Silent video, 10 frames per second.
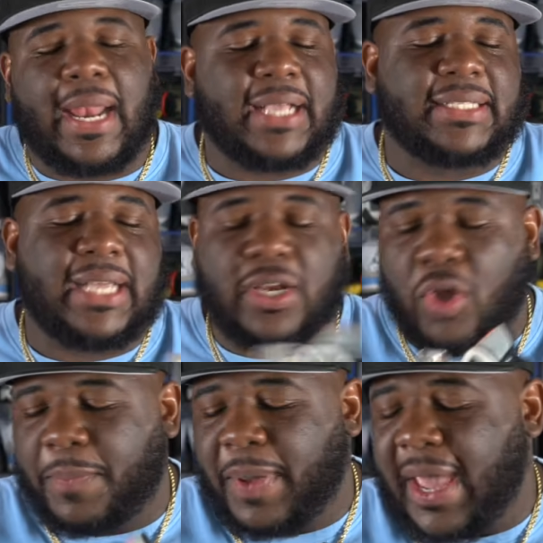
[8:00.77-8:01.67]
Like I said, I
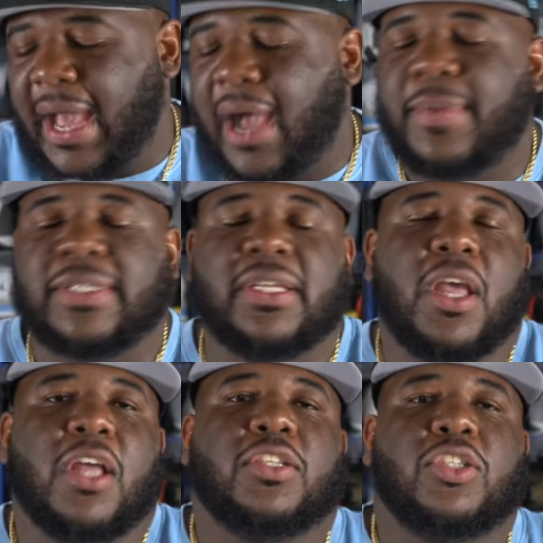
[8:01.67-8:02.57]
know it paid homage
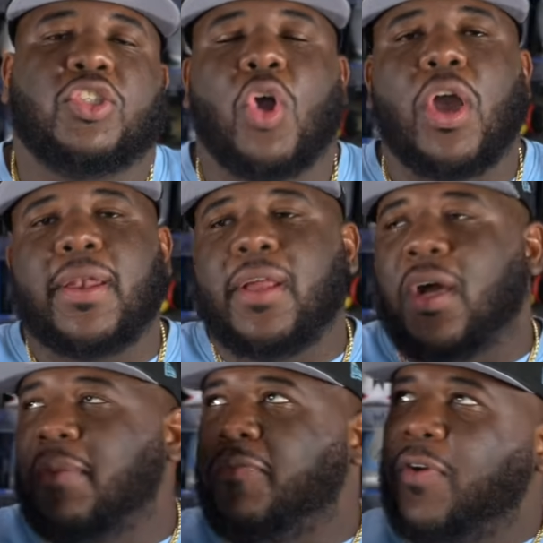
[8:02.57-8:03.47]
to Jordan
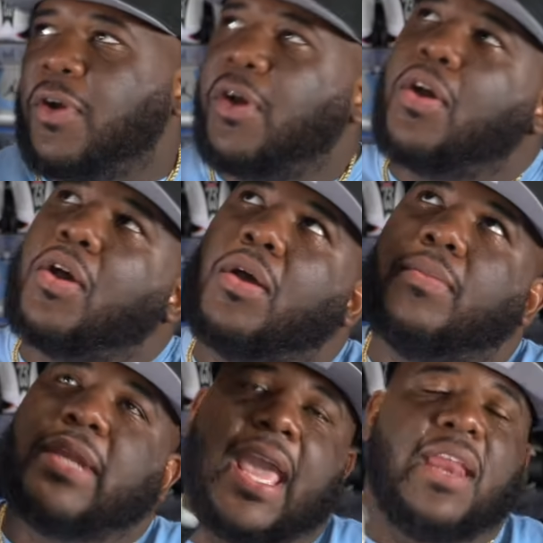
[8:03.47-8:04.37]

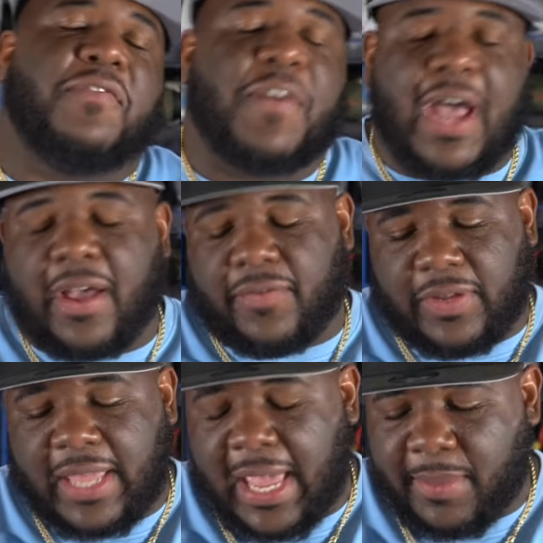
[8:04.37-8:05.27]
from the
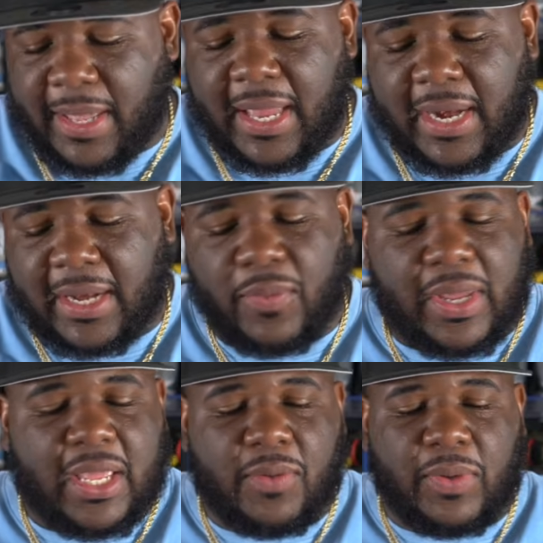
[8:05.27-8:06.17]
85 game in Italy
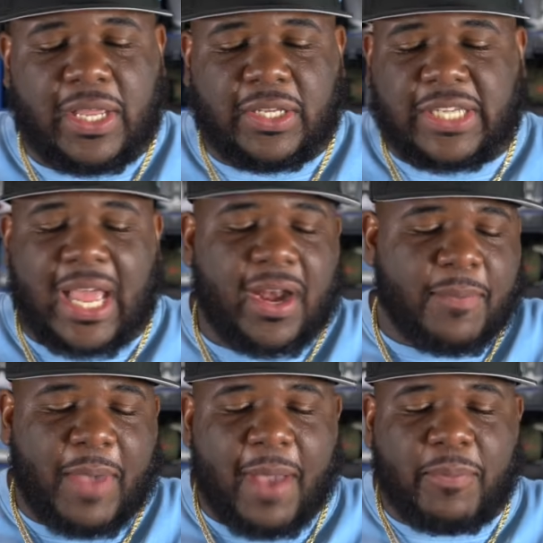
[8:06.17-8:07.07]
when he shattered
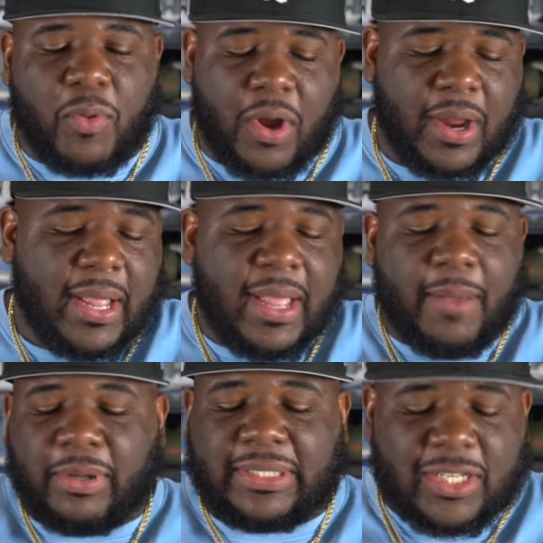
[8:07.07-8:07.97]
the backboard.
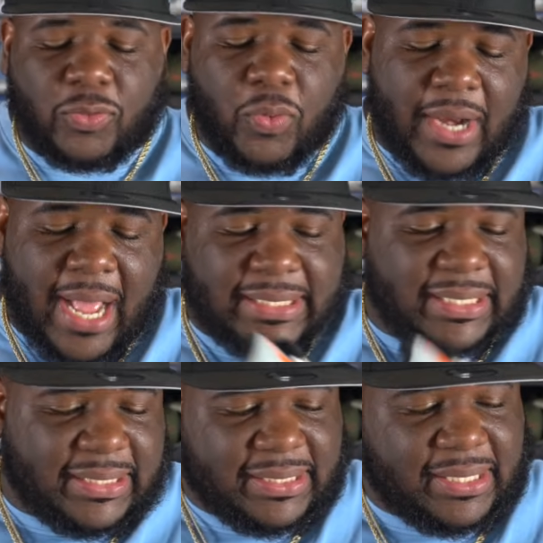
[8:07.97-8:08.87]
But this one,
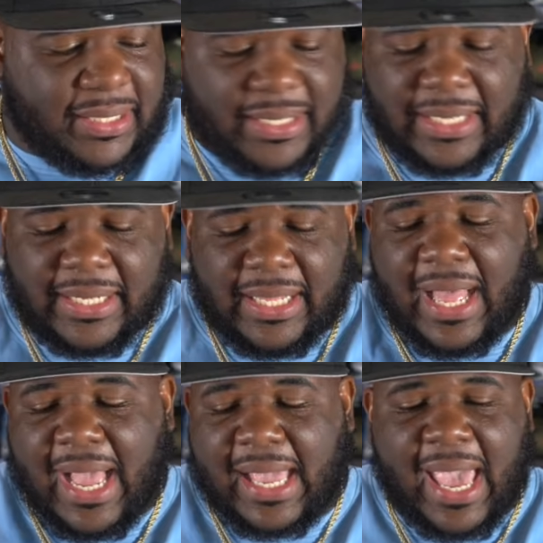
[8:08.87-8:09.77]

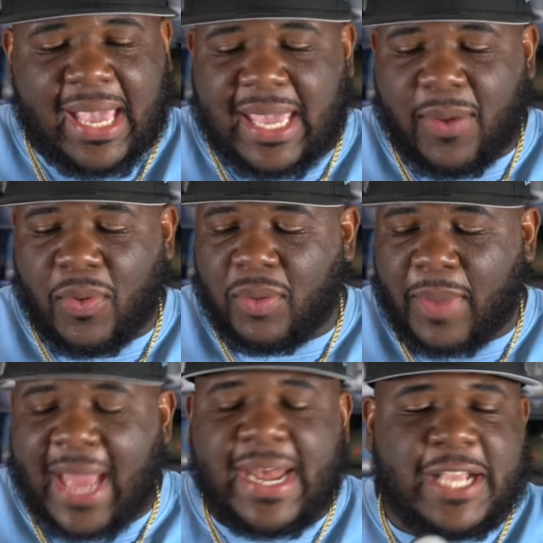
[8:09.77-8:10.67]
I can't get with them.
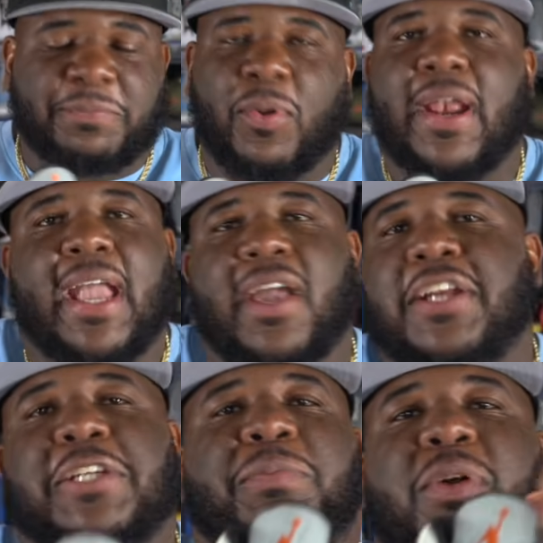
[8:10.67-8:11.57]
At this point, they could
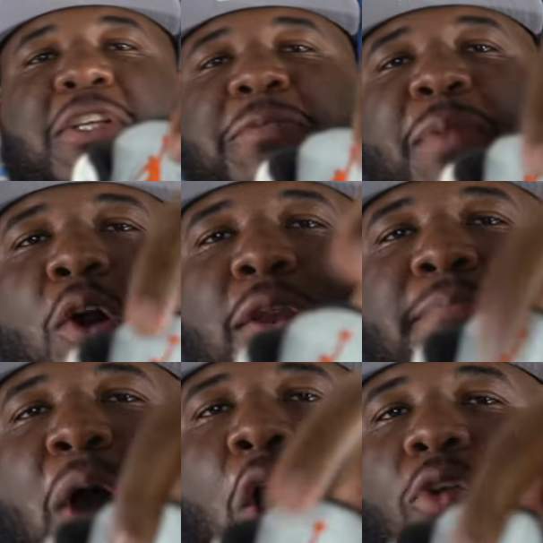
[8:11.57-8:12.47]
have just put a
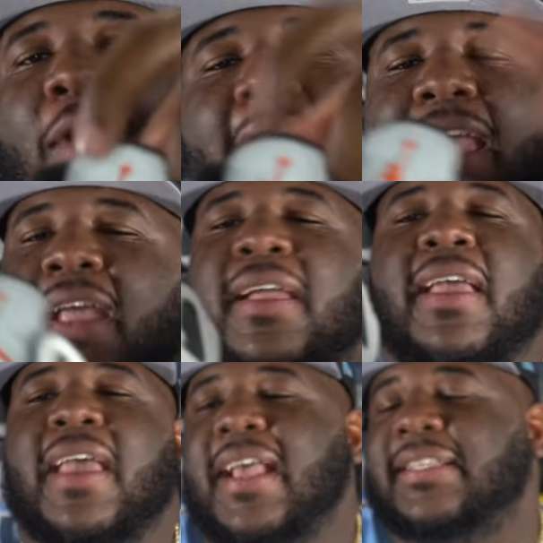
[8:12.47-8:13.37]
Spalding ball right here
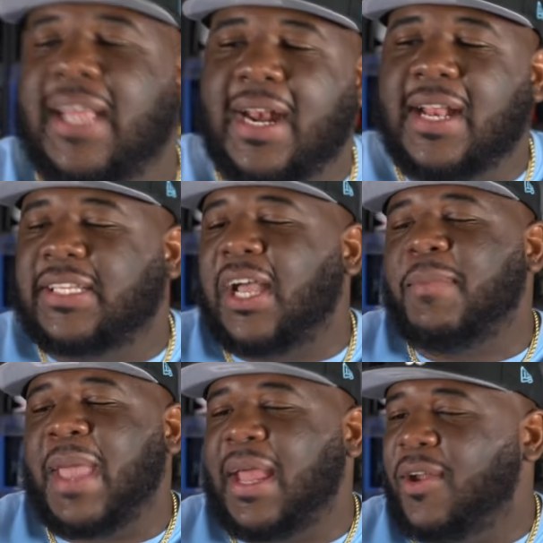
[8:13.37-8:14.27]
instead of the
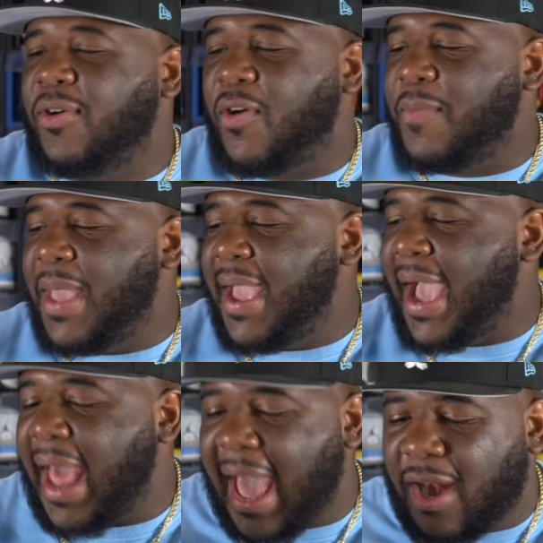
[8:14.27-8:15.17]
Jumpman logo, man.
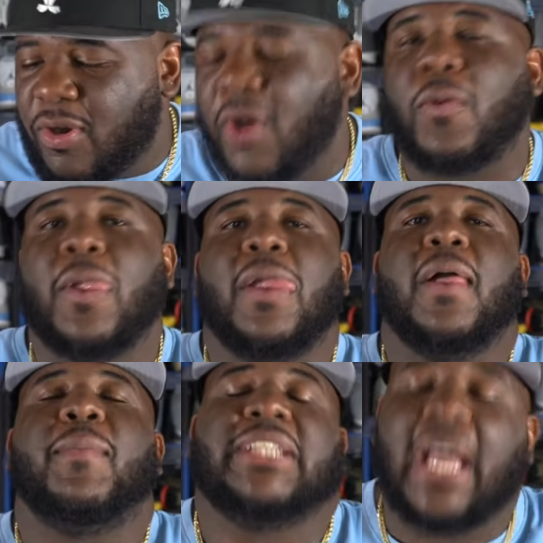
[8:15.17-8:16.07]
I don't know.
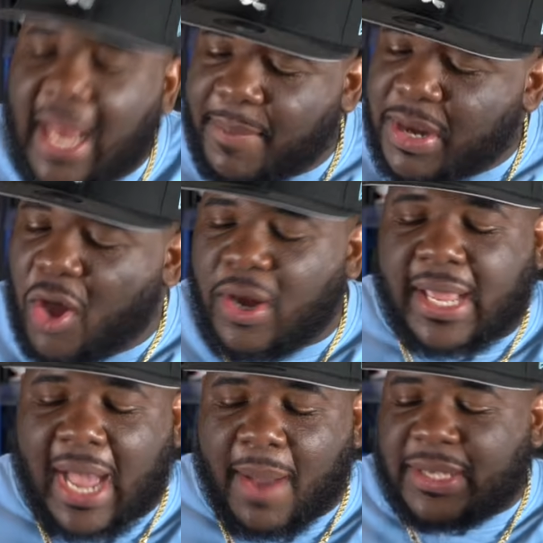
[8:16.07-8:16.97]
But y'all let me know in the
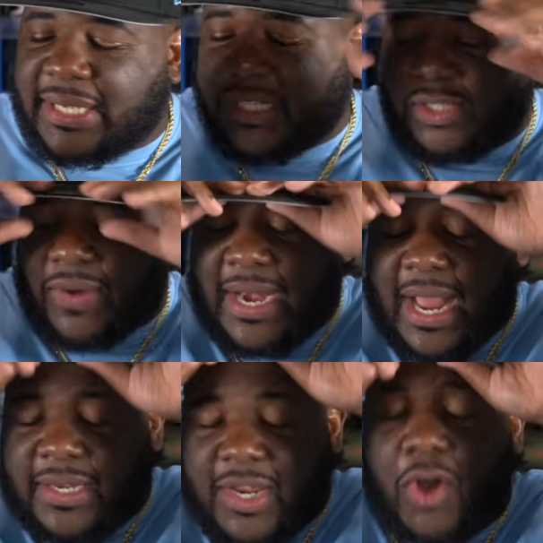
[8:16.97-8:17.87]
comment section right
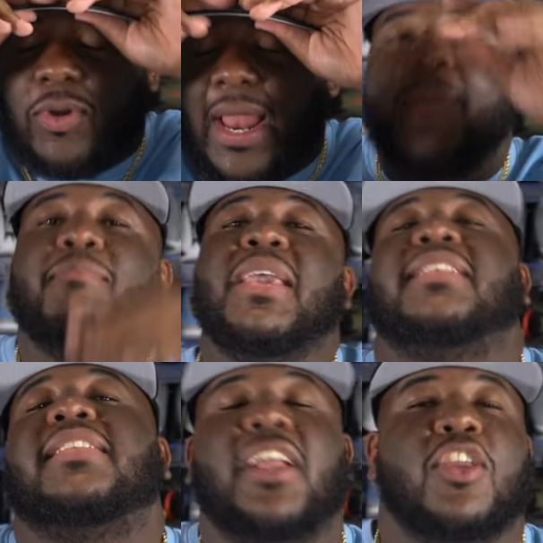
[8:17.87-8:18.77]
now. Don't let me
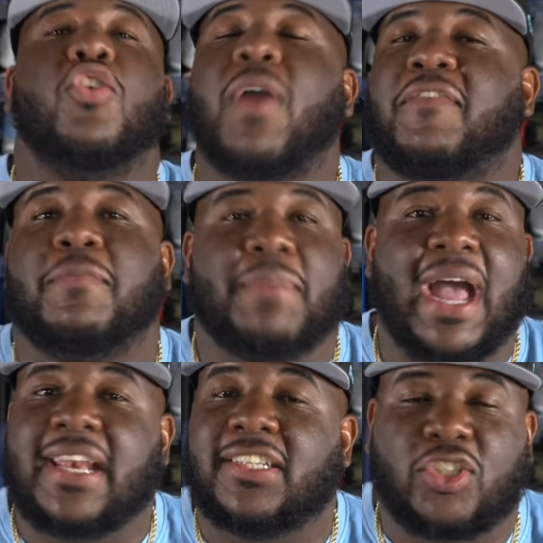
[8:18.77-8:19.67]
steer you away from
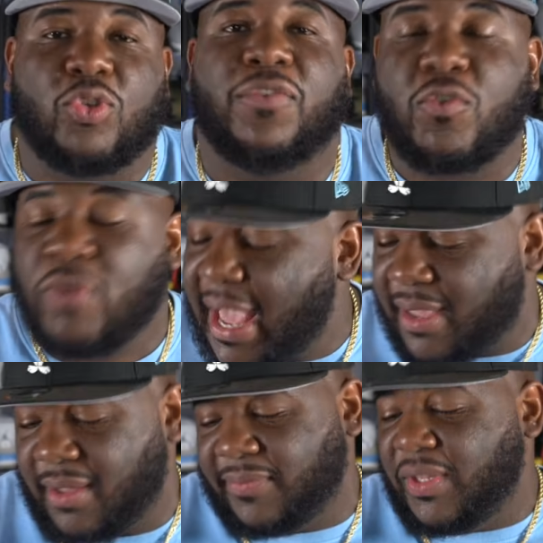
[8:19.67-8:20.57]
buying this shoe if you like
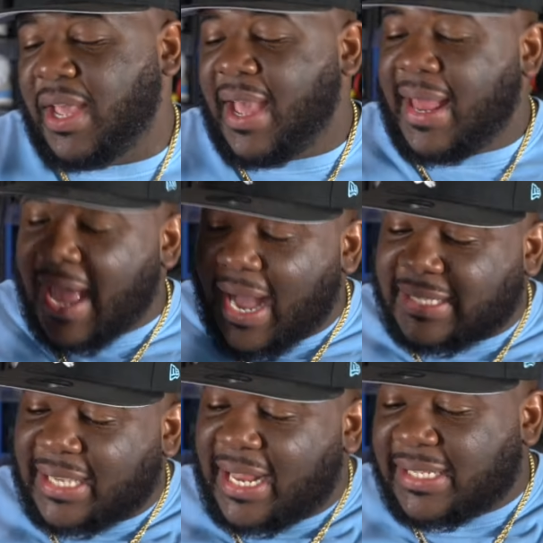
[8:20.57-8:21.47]
it. Like I
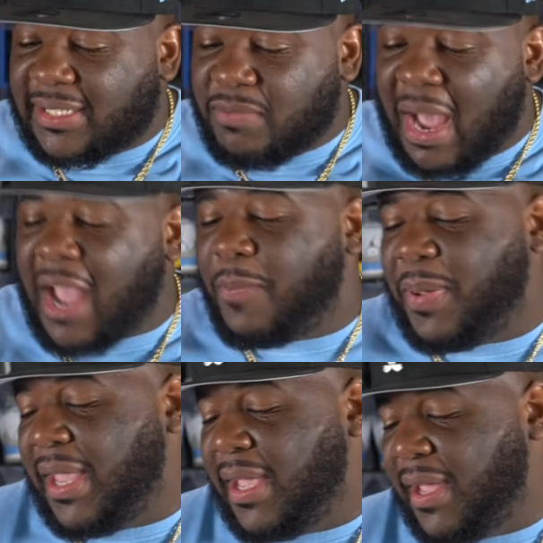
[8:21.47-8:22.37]
said, this is my
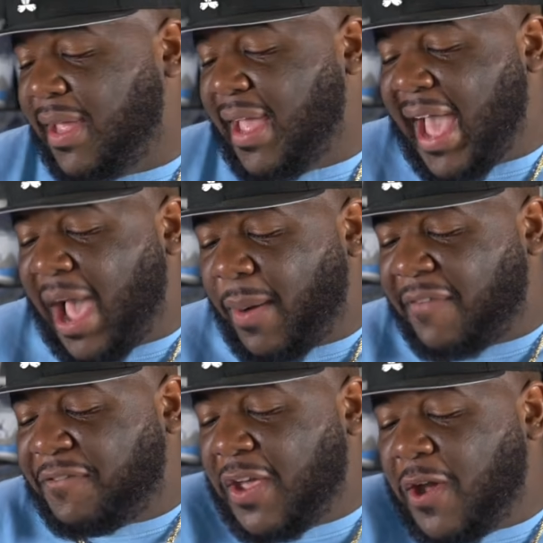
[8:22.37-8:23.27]
opinion, how
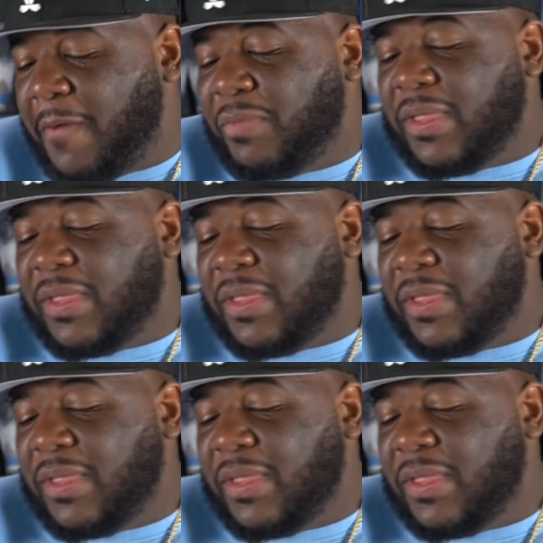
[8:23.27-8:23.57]
I feel.